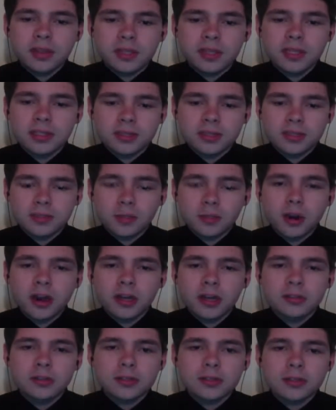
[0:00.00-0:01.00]
these
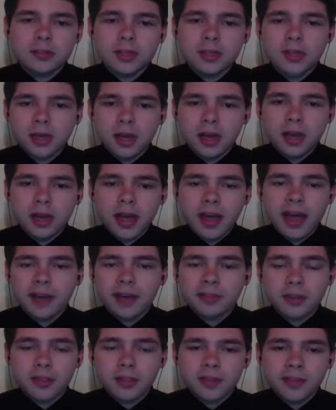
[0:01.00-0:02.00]
warrants uh,
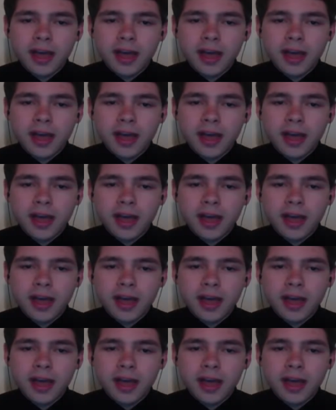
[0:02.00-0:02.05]
after the